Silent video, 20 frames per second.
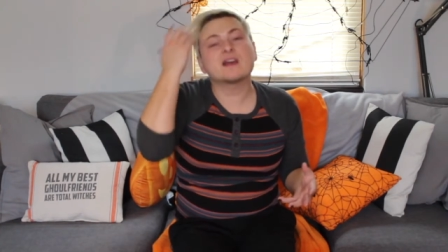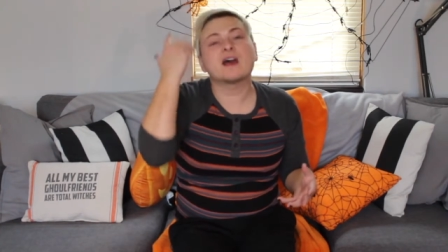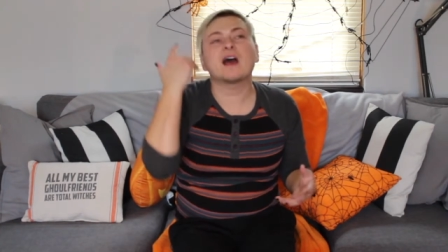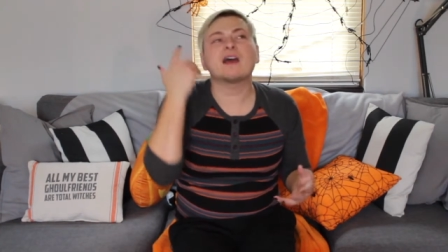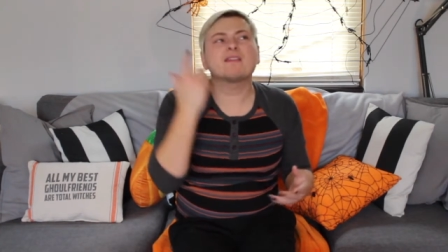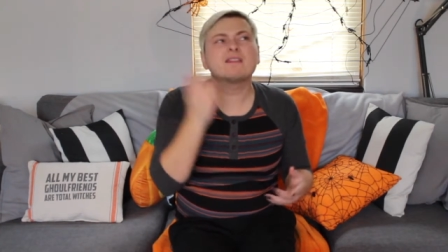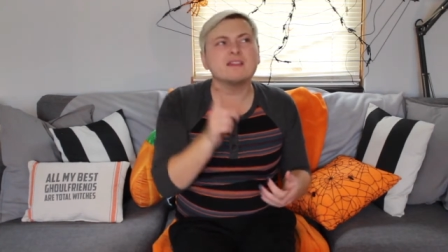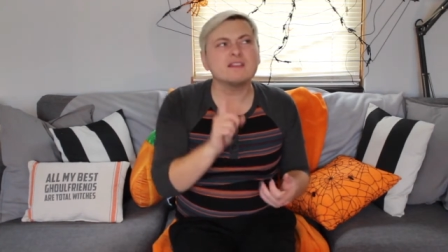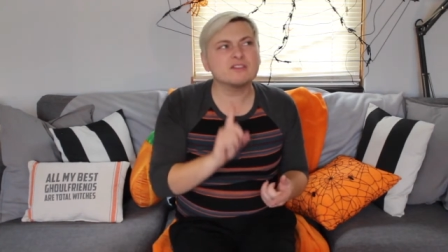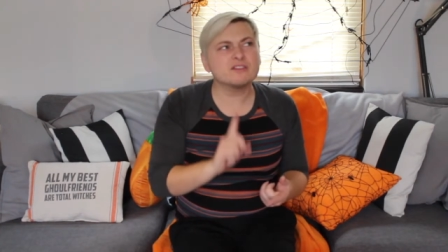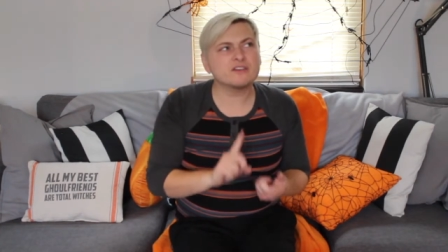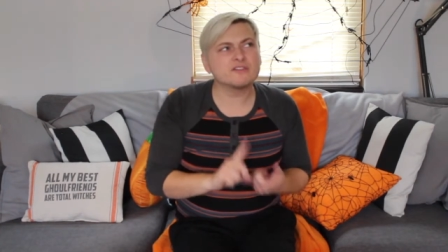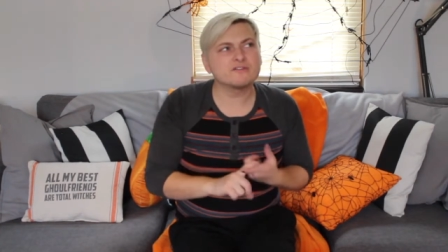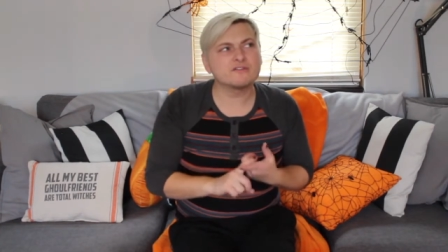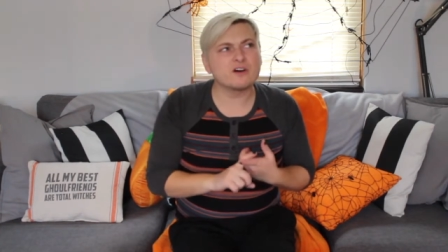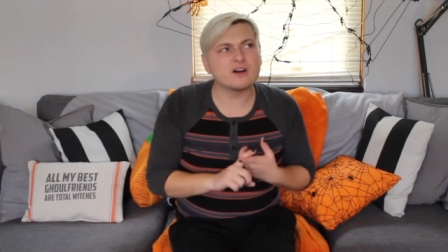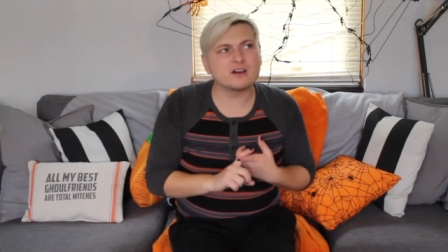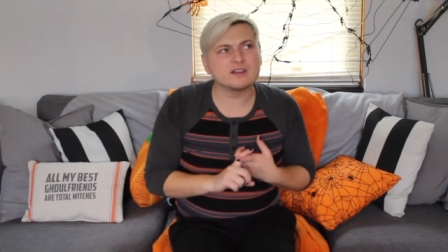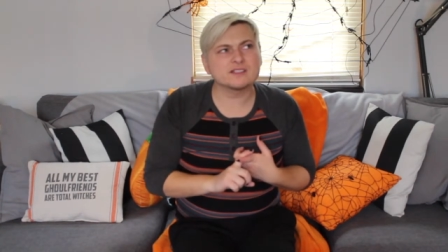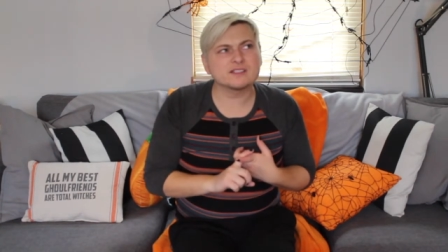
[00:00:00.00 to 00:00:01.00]
I think their
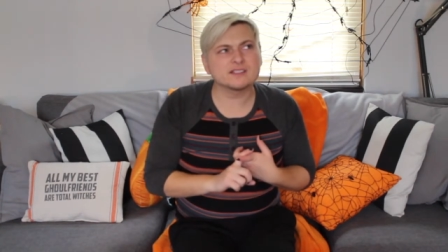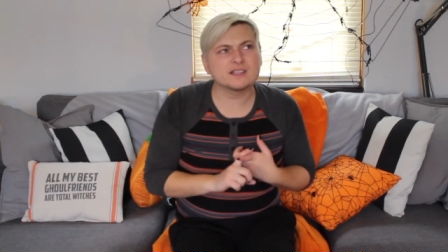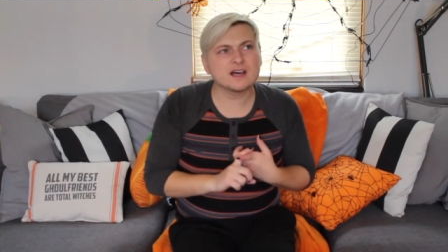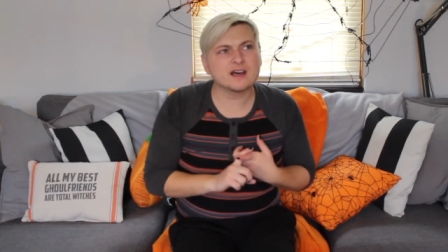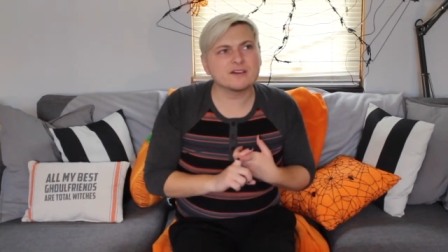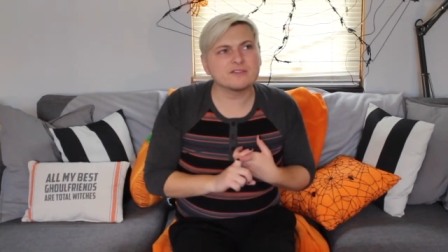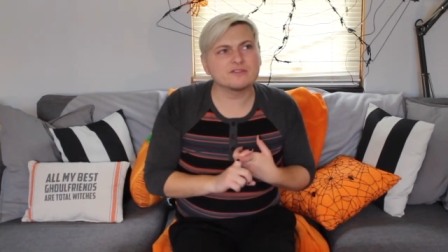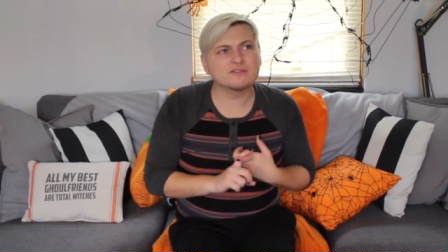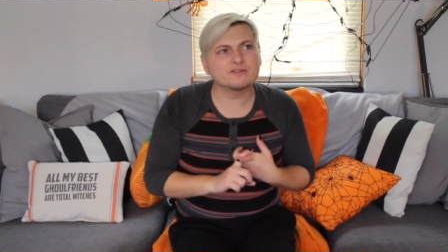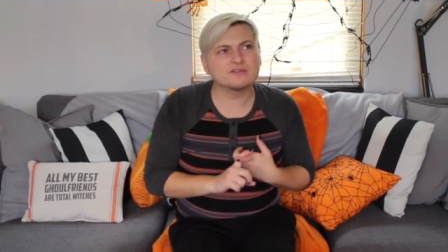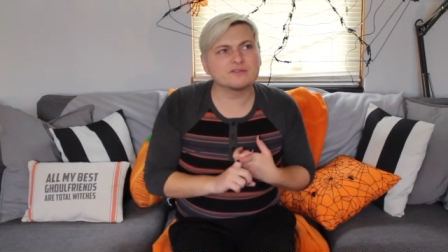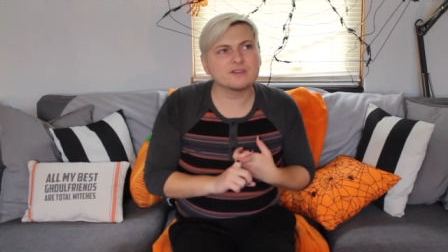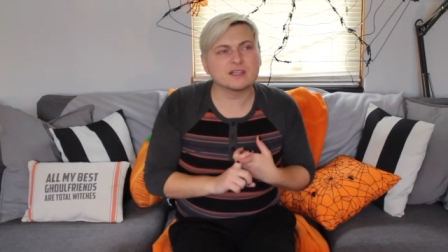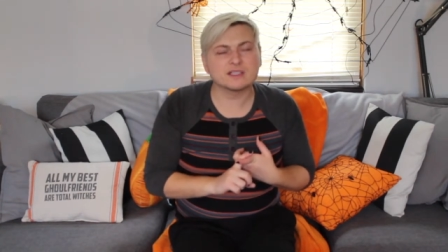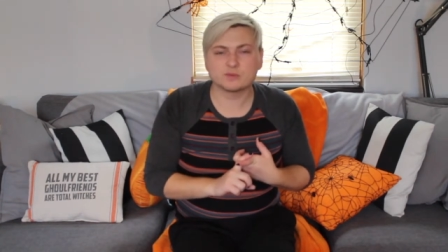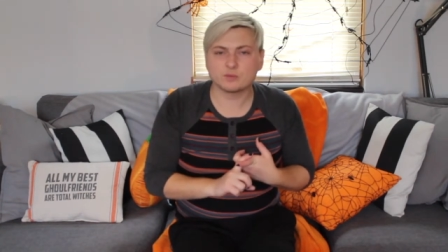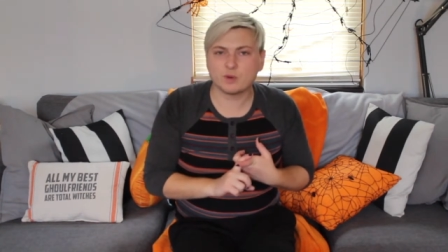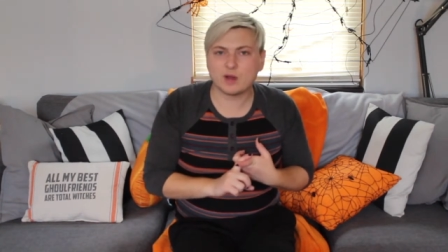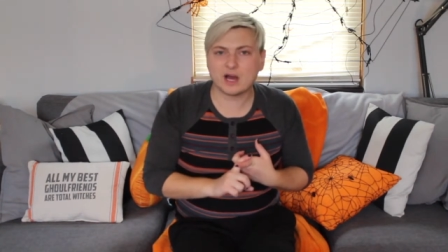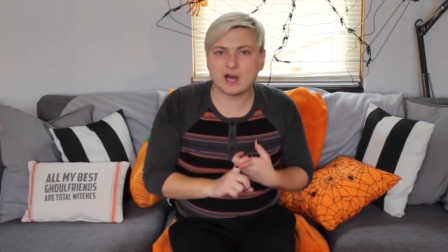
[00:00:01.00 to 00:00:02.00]
fall stuff
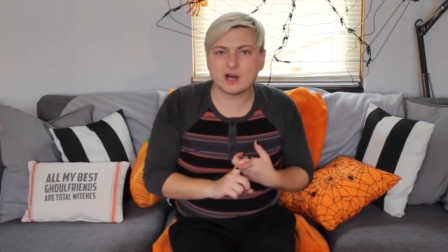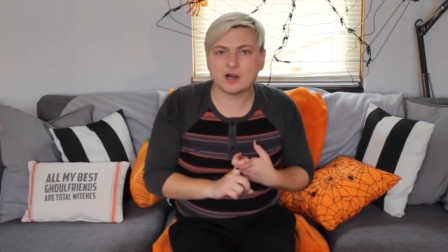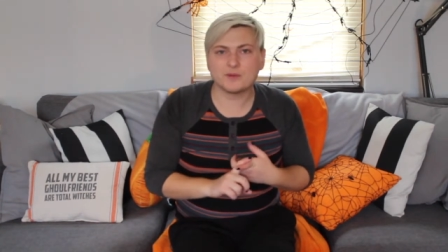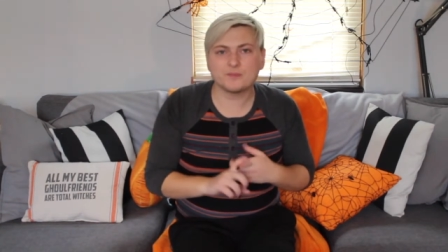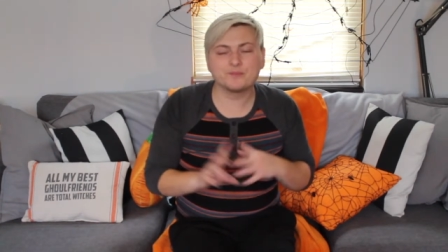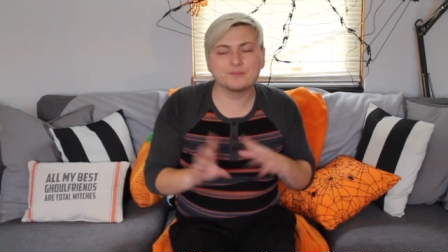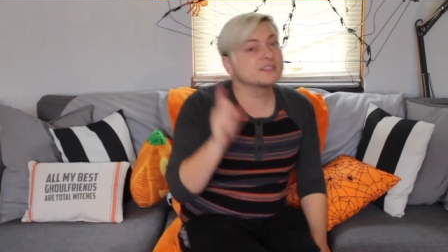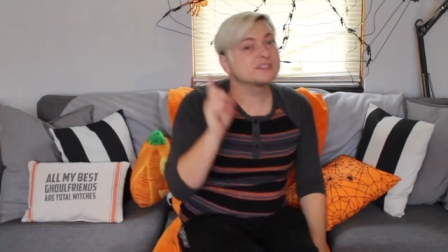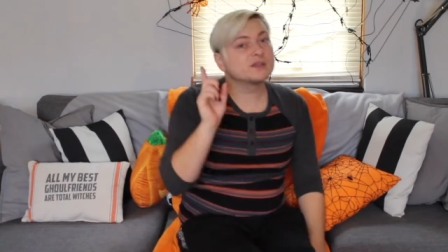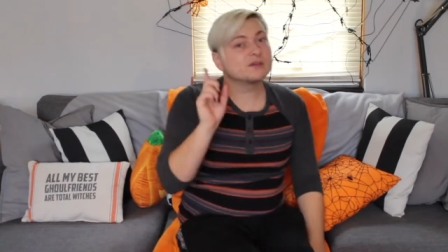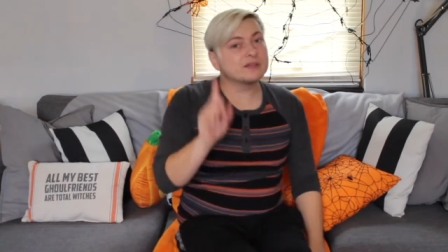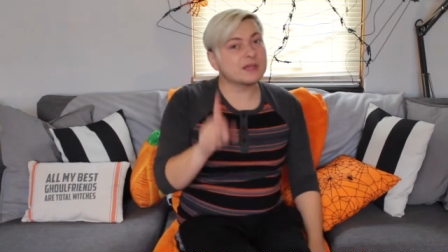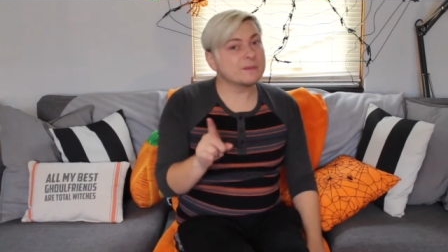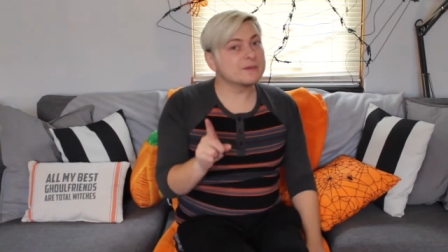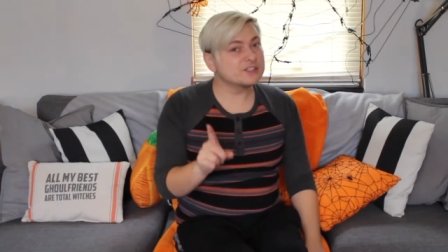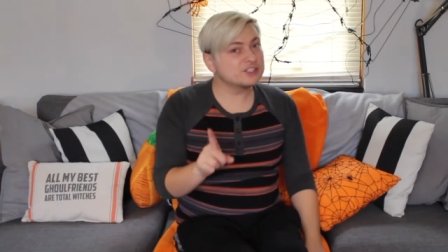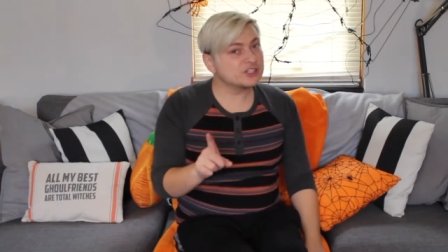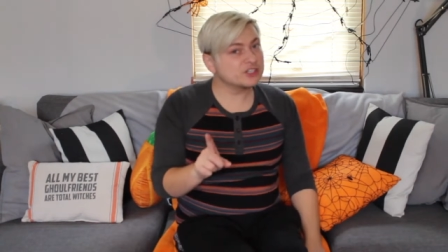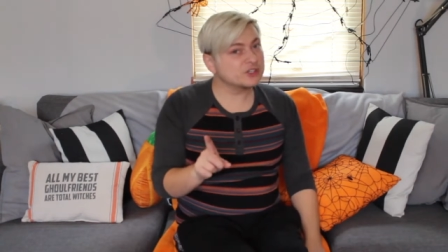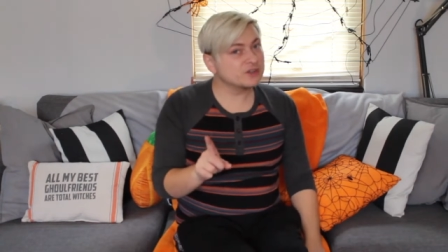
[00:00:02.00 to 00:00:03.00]
as well. So let
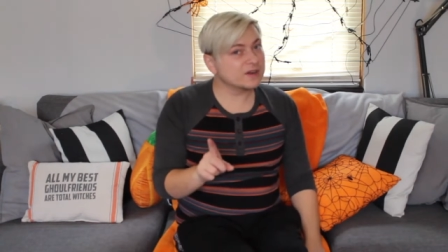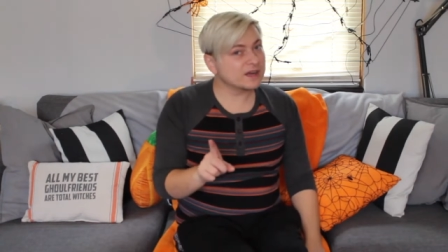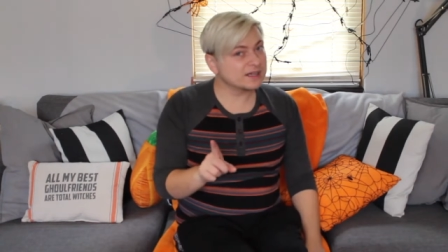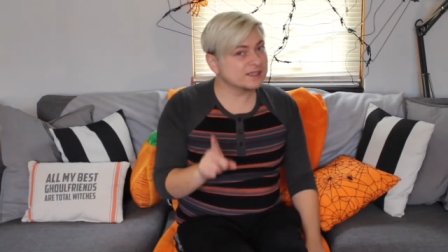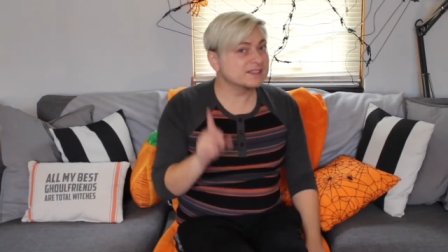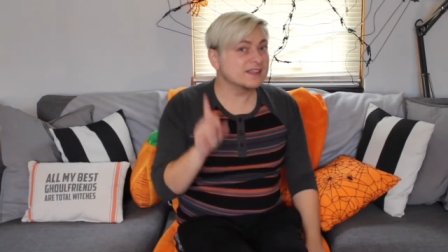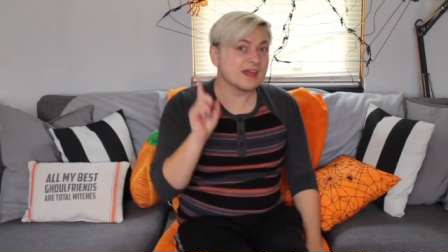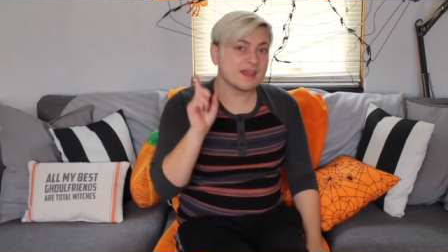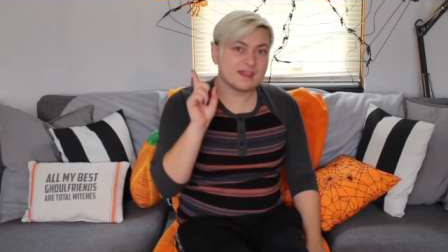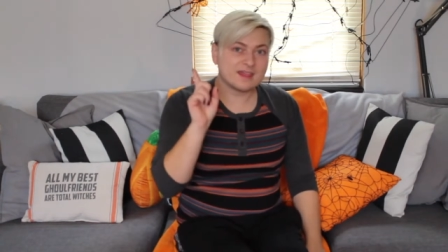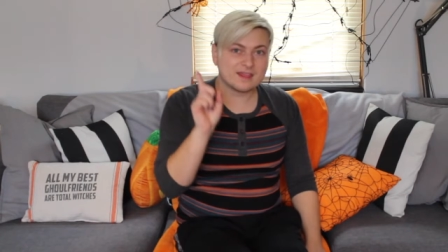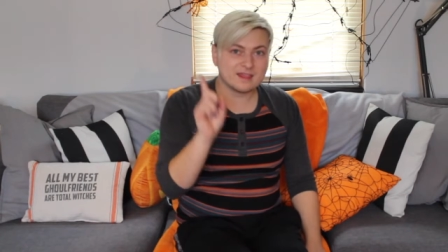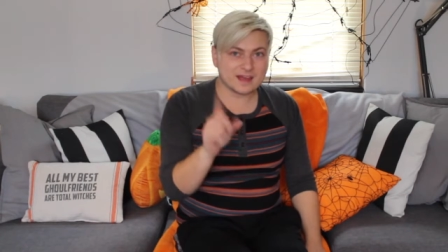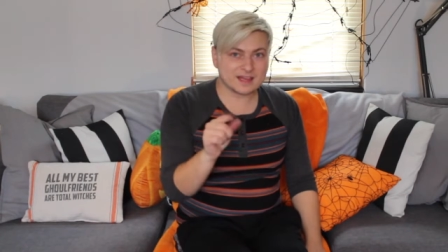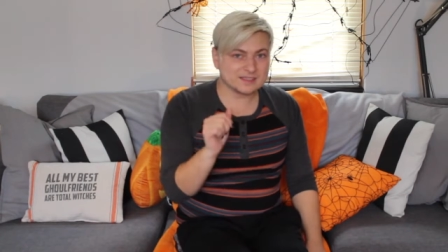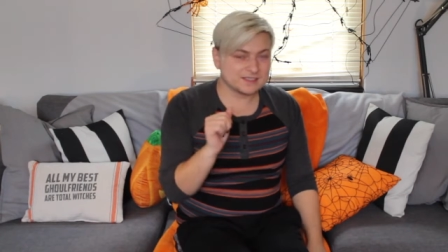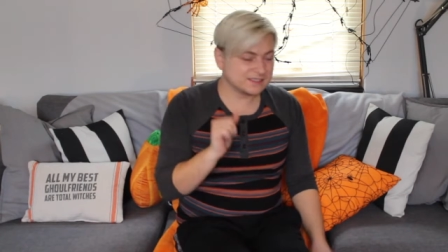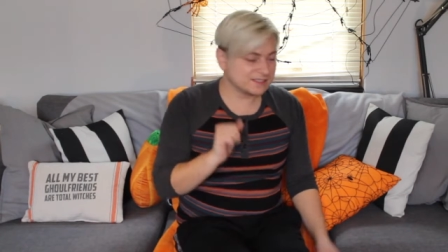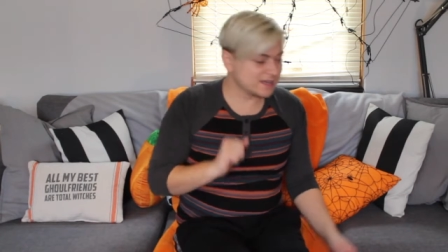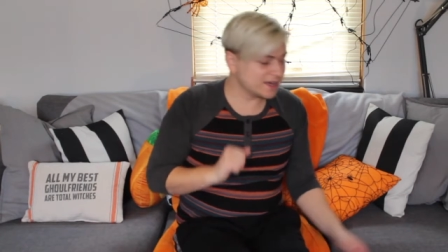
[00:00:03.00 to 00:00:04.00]
me show you guys
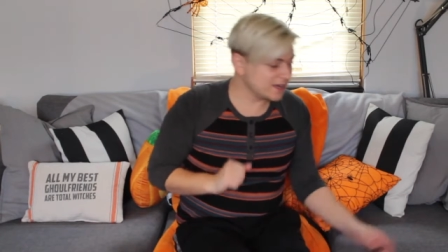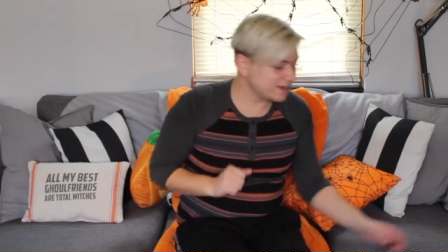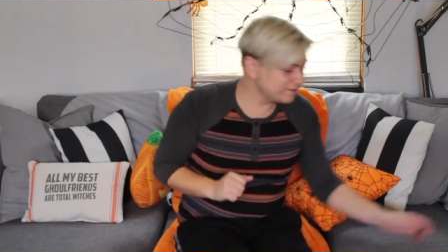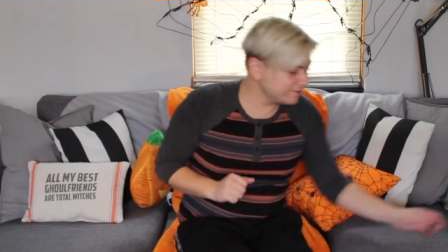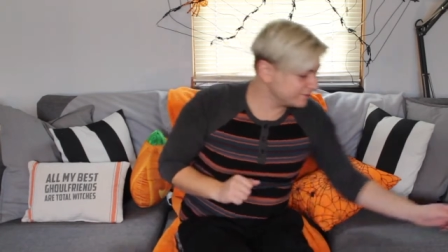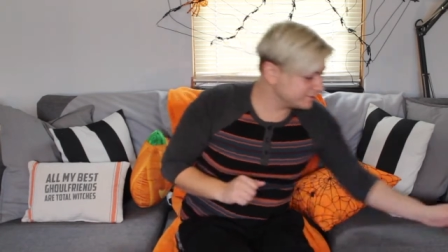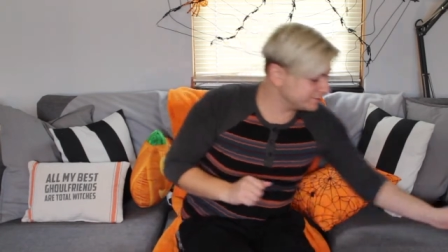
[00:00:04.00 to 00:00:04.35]
that stuff.